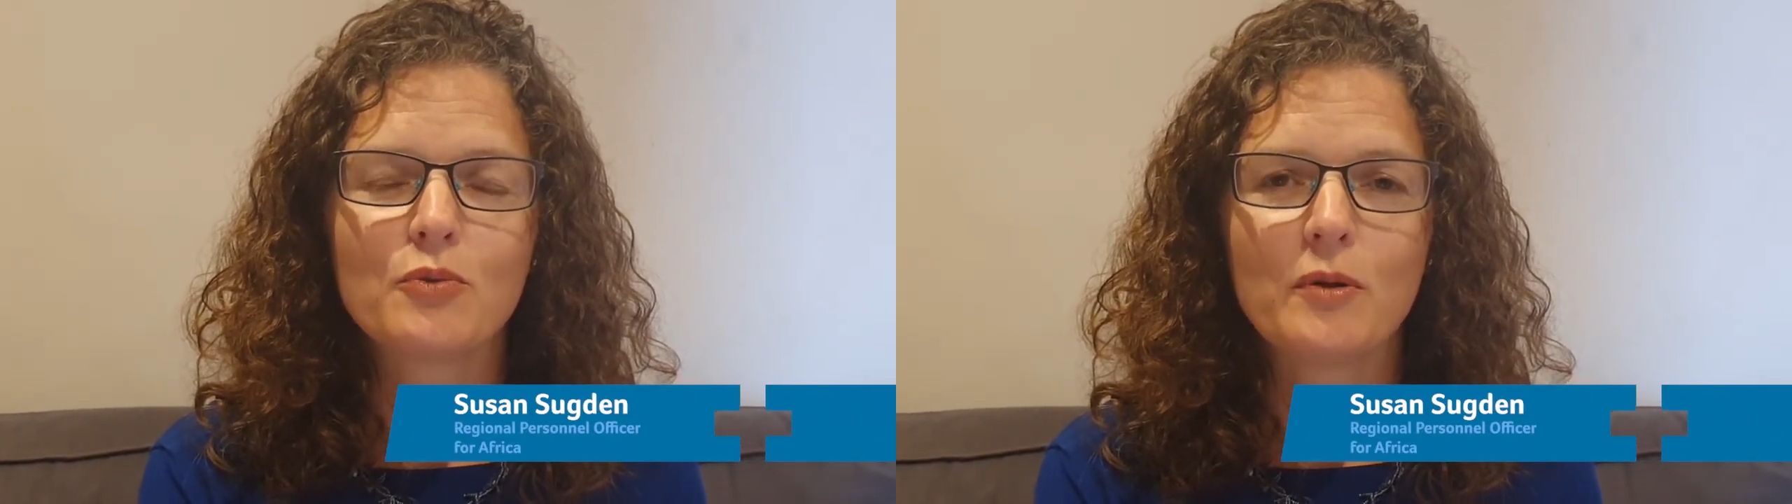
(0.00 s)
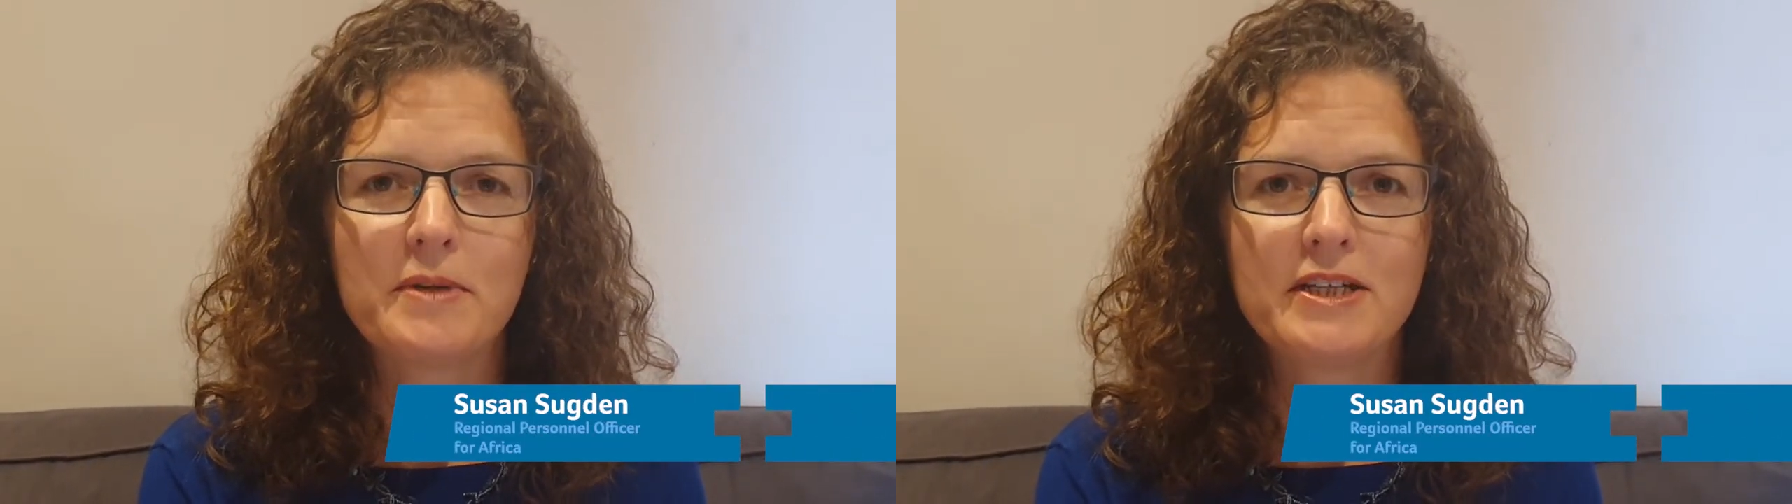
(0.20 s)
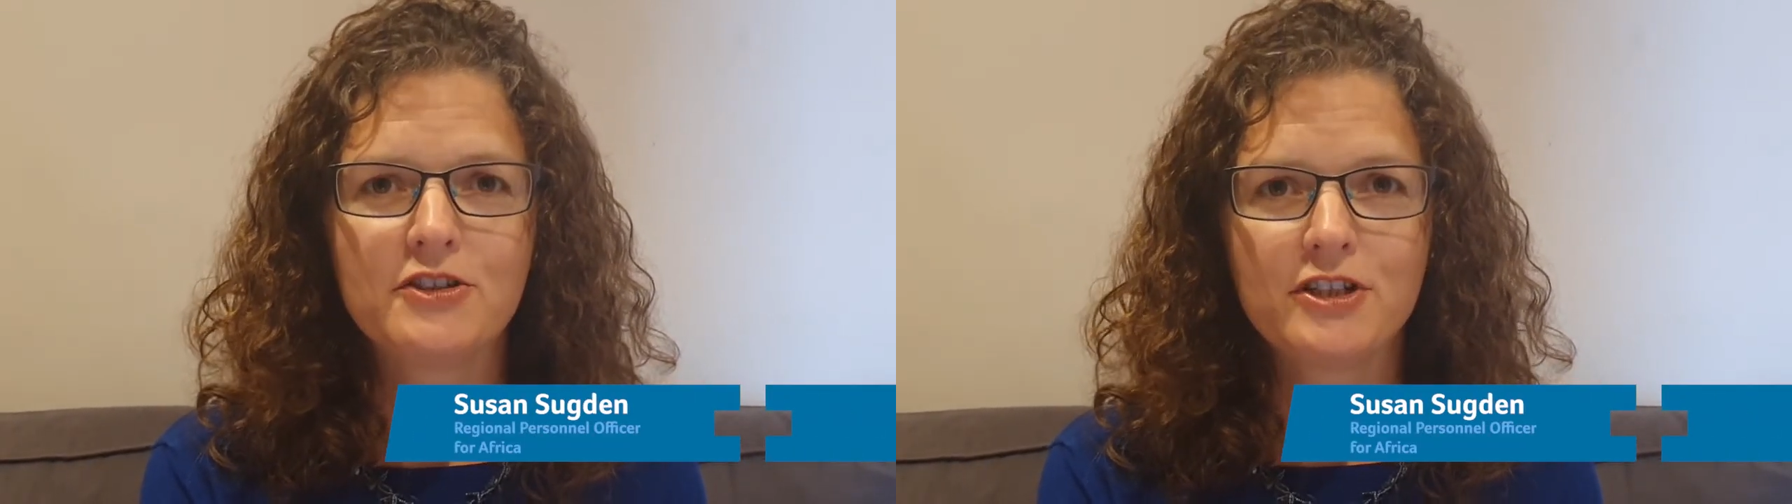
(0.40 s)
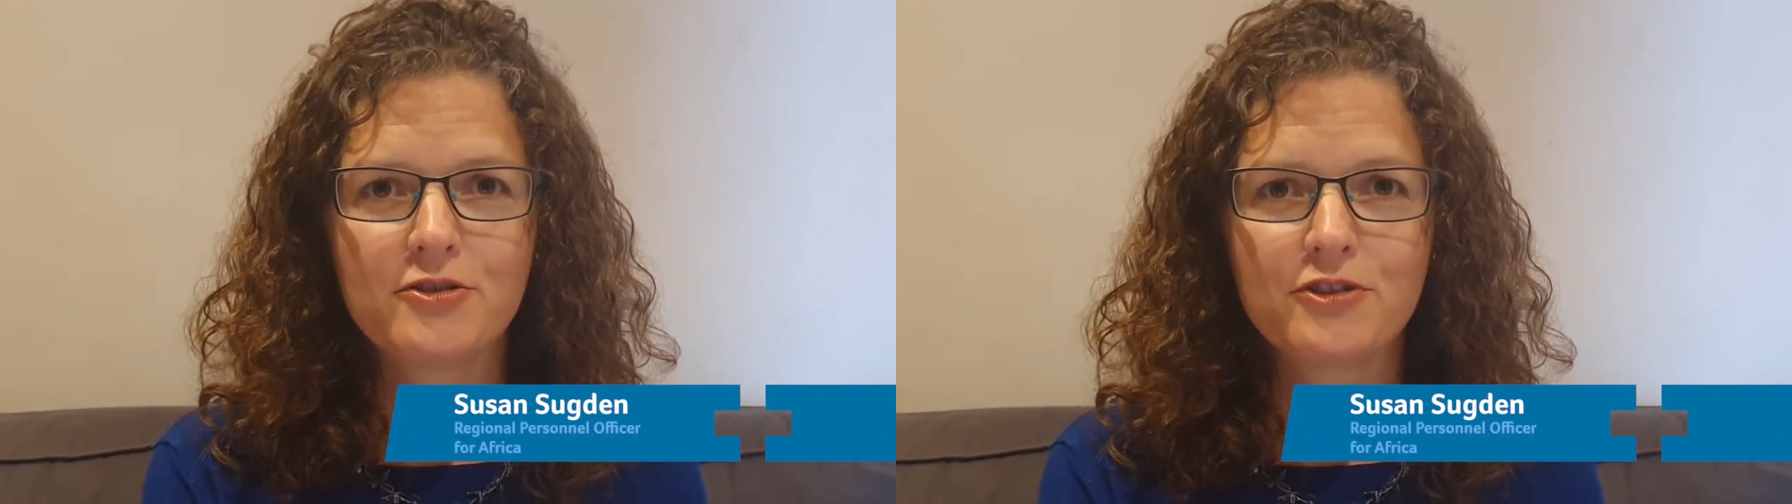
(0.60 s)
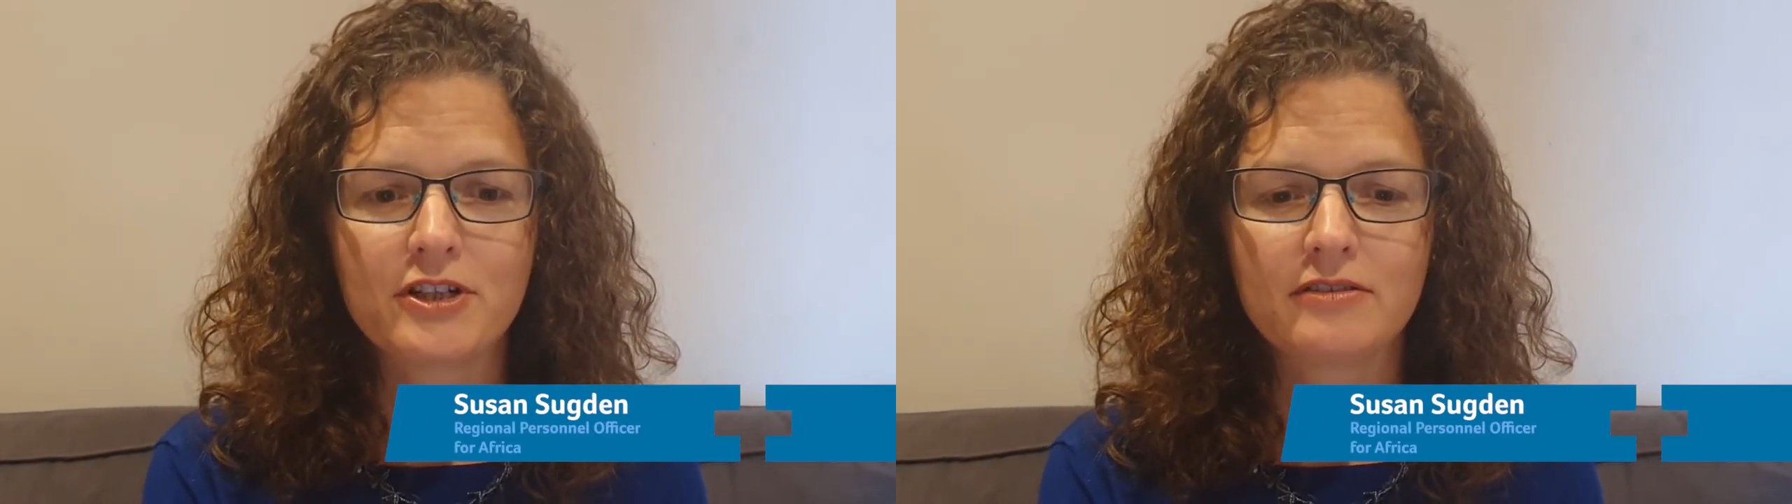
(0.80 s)
women and
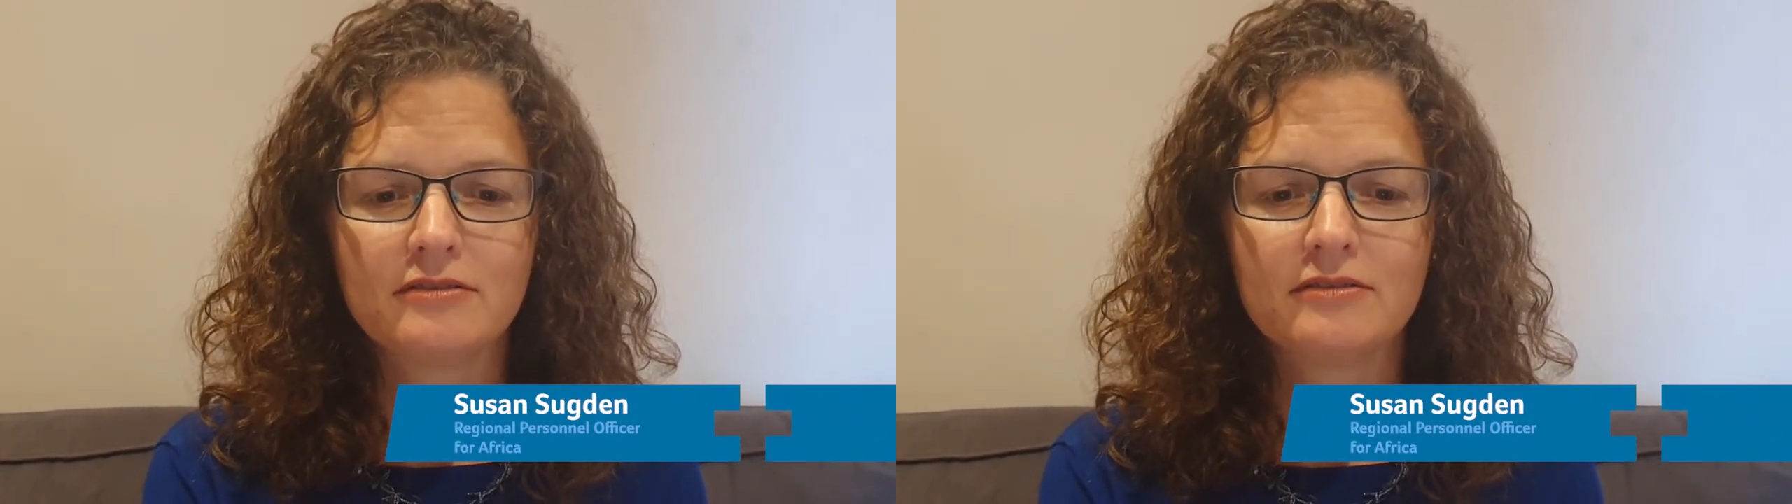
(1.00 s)
children.